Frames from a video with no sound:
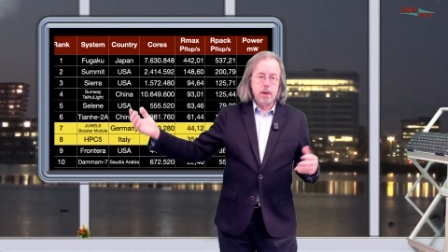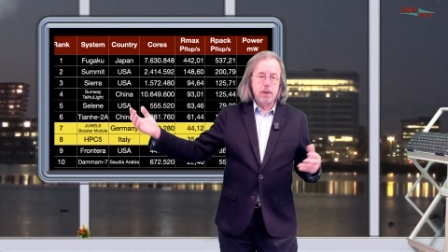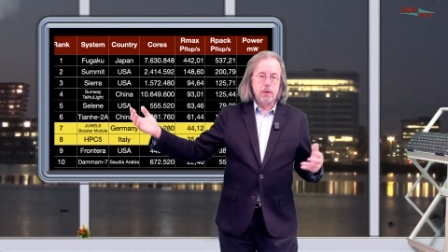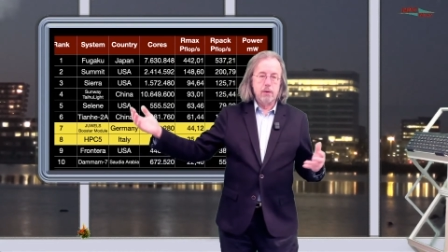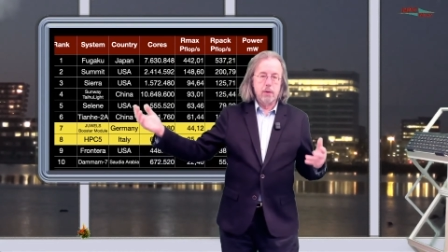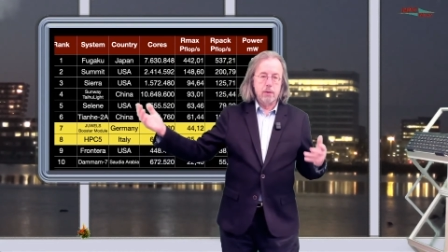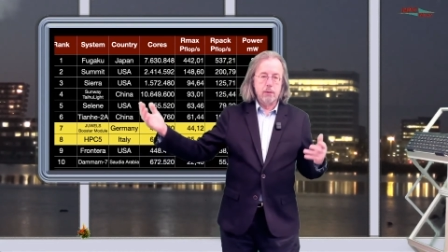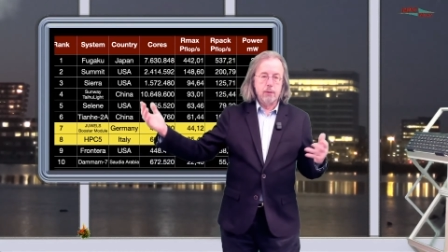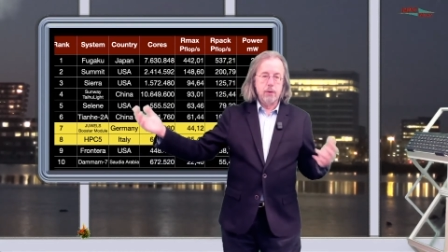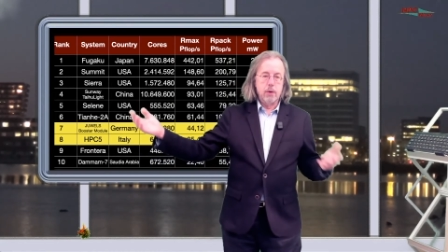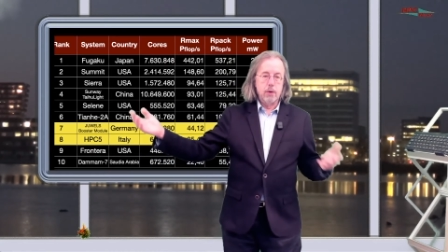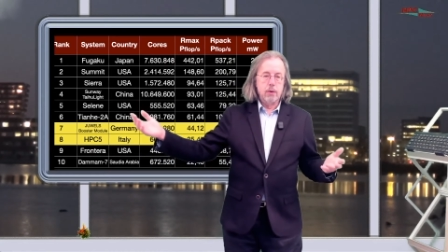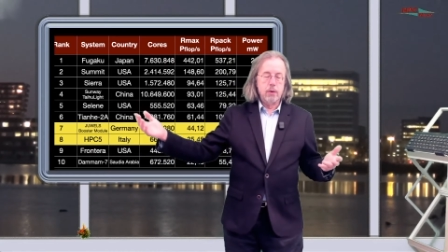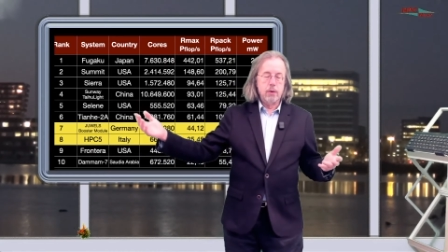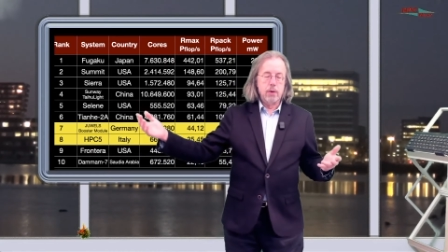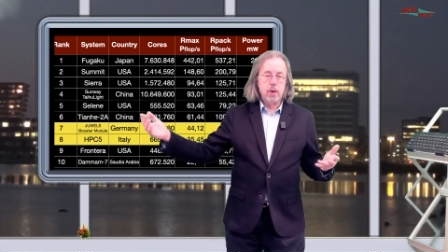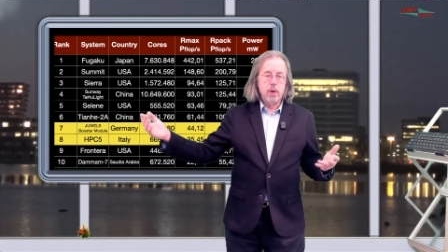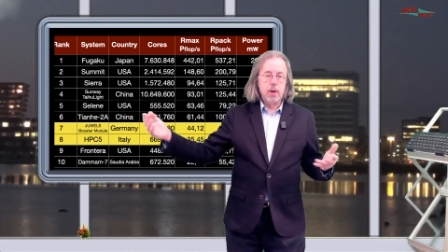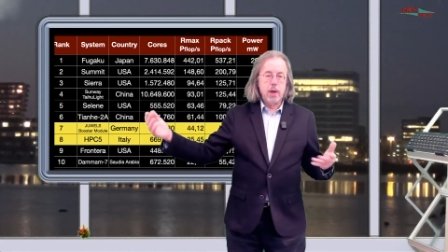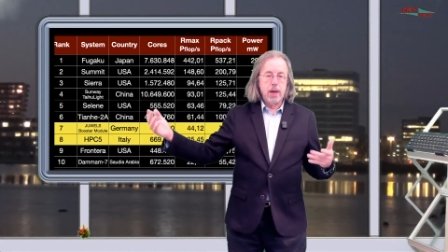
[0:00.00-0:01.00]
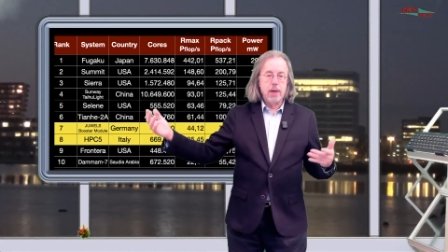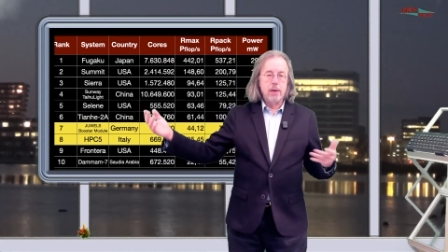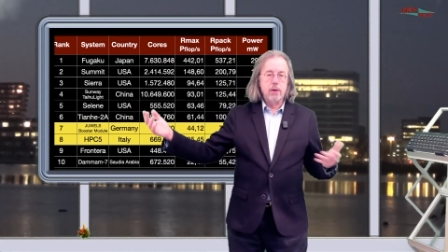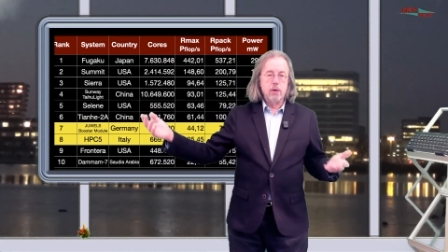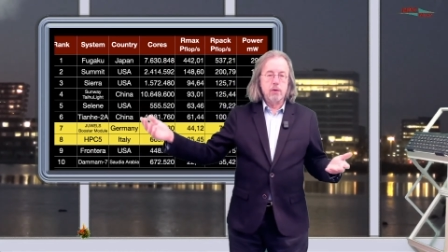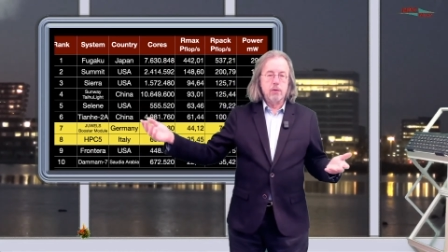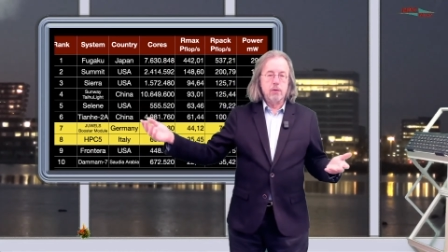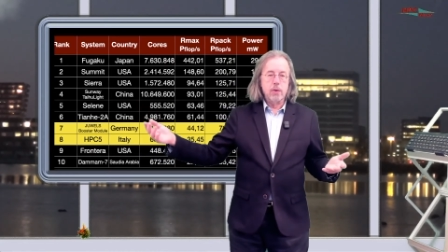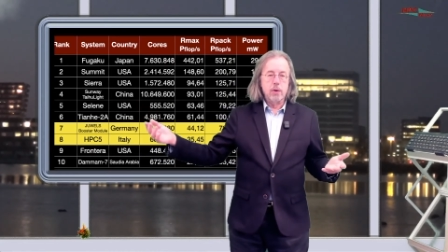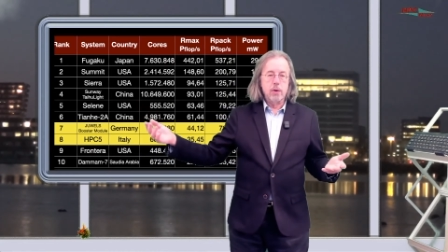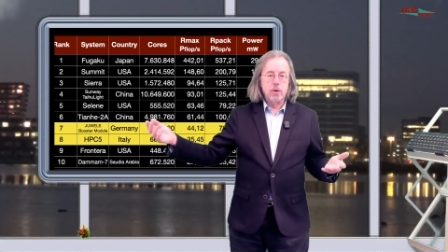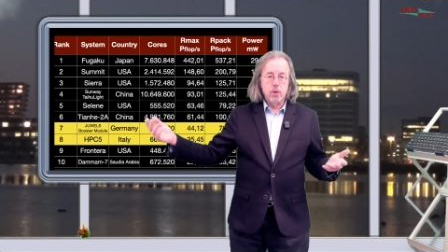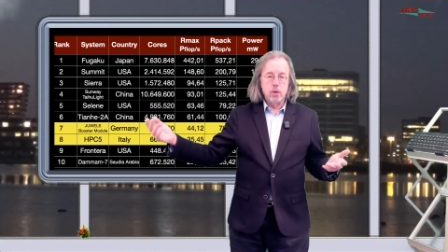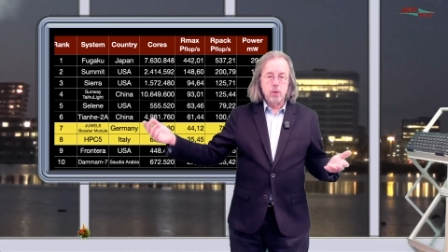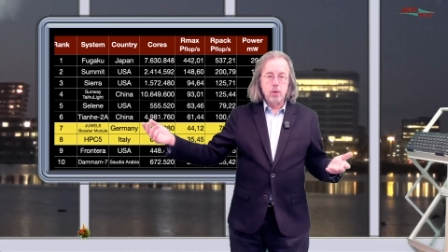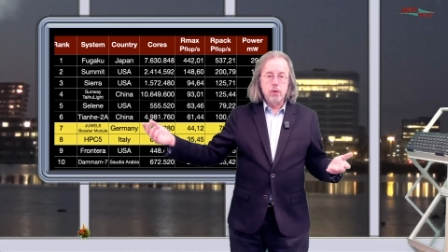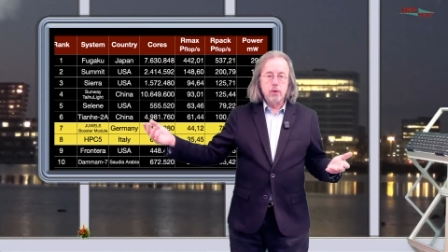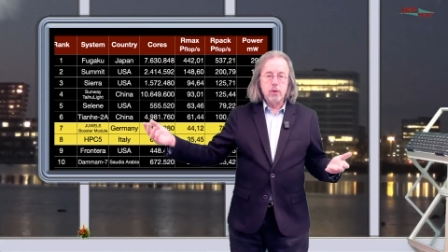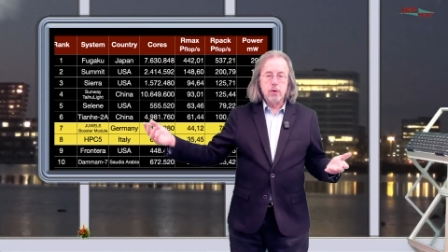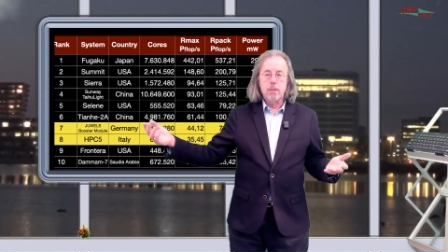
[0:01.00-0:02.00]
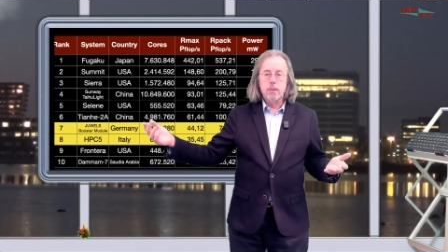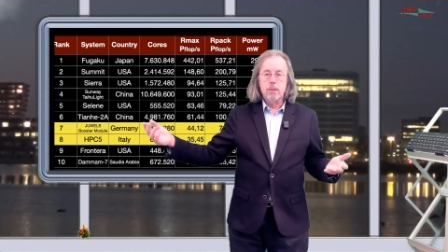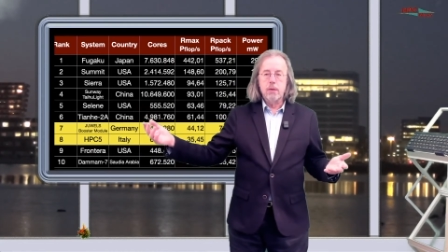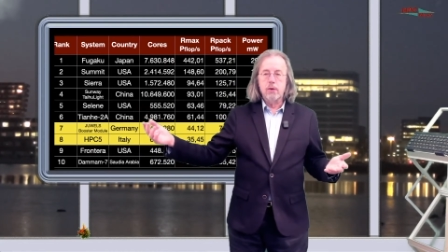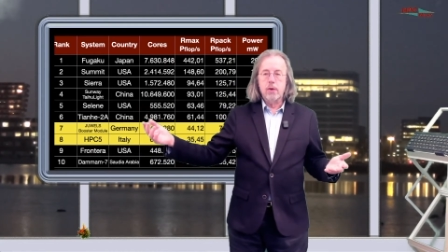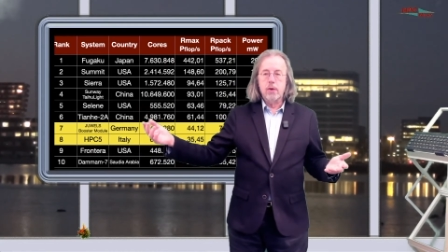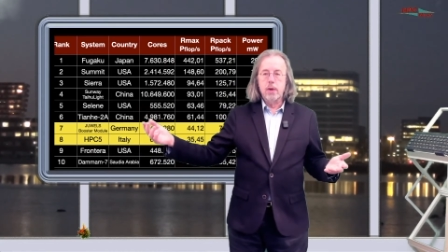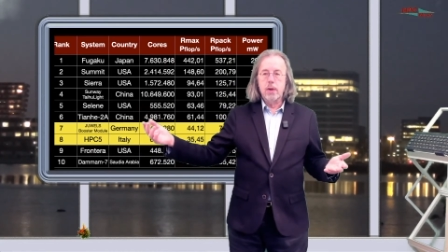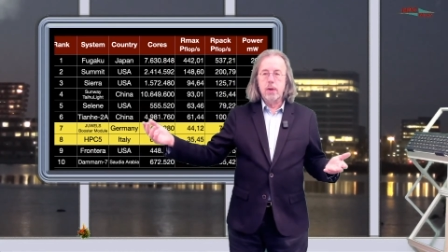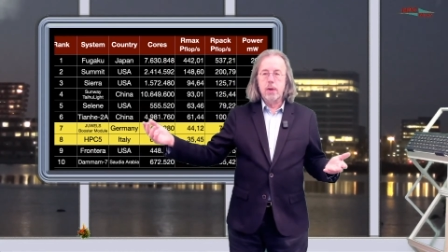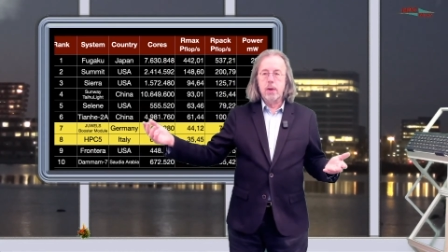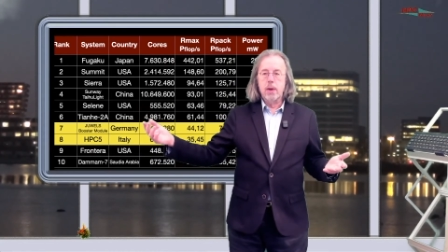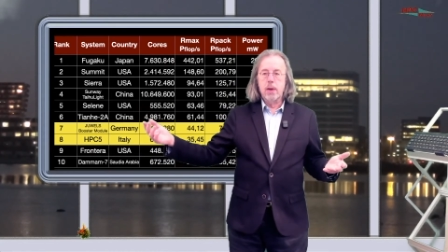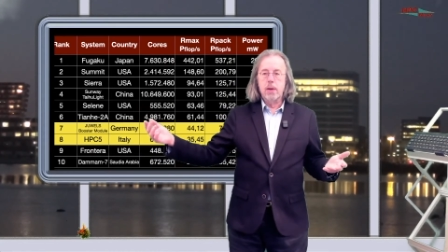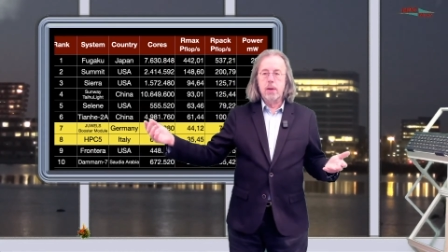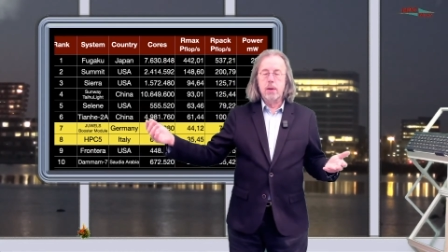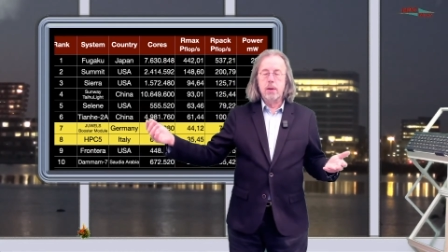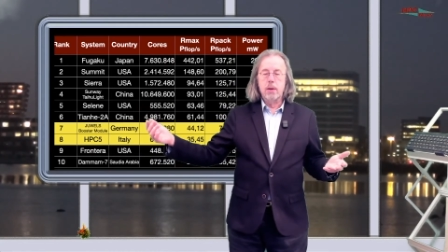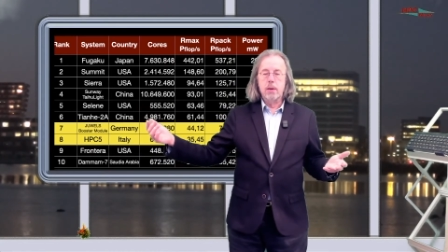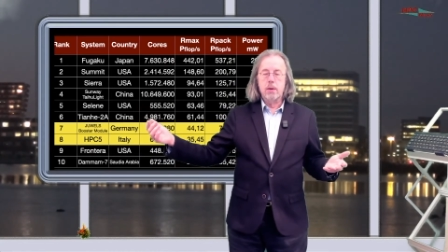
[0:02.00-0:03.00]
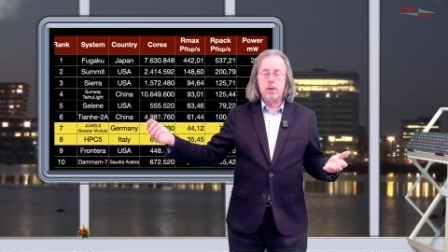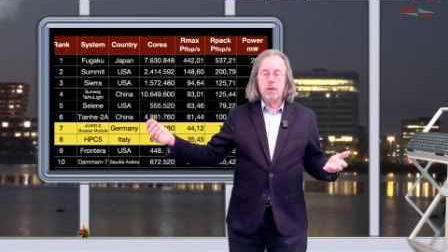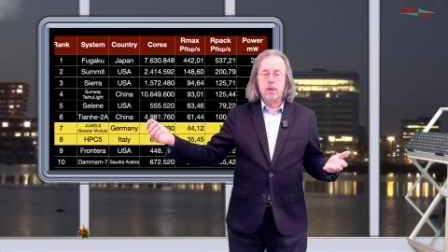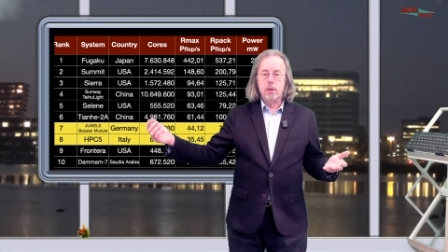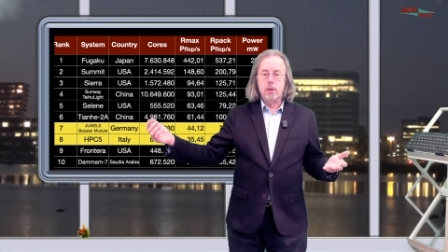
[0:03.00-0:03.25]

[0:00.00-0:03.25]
It's the first industrial used machine in the